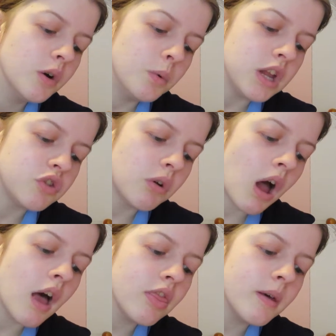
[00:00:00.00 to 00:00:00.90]
We
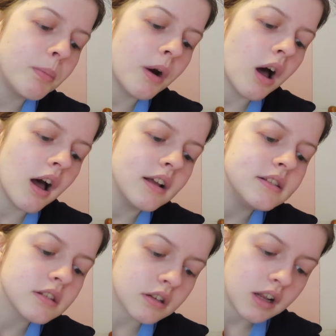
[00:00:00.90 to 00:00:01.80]
trod the broad
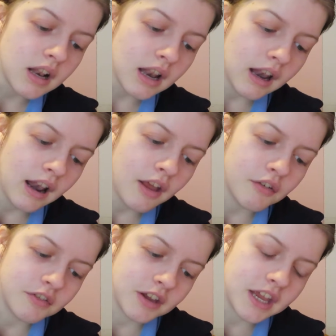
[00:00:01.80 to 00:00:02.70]

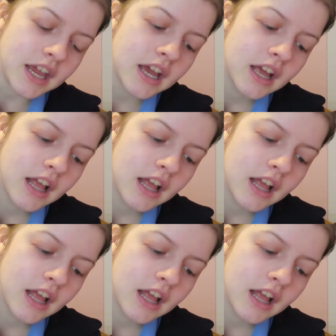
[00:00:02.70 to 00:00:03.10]
Lovey.